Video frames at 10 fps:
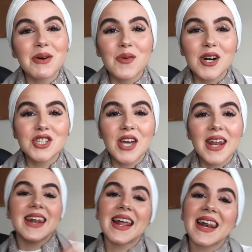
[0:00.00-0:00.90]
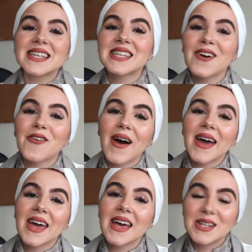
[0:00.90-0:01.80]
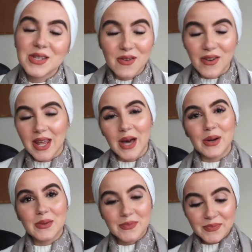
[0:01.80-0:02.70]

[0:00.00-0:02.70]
on watching and let's get right into the video.